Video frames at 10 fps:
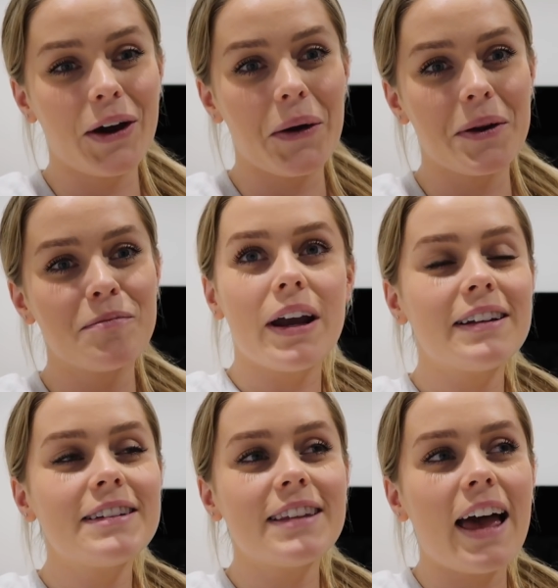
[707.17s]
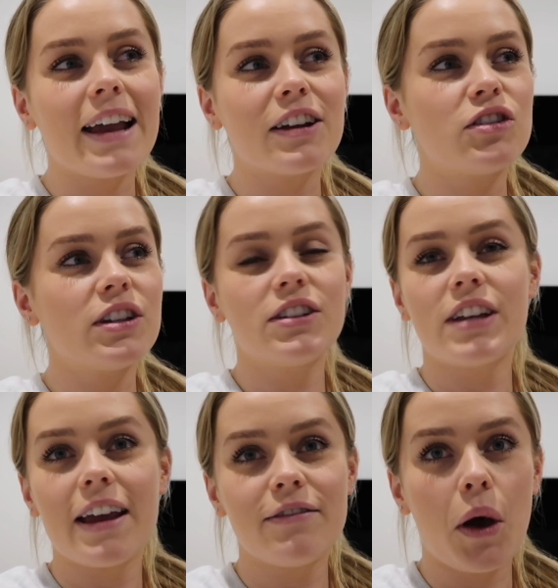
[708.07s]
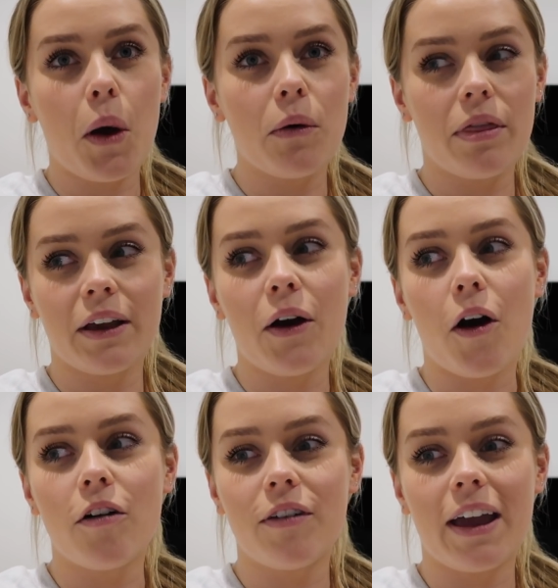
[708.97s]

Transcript: And Braydon's like, just shave the whole thing off.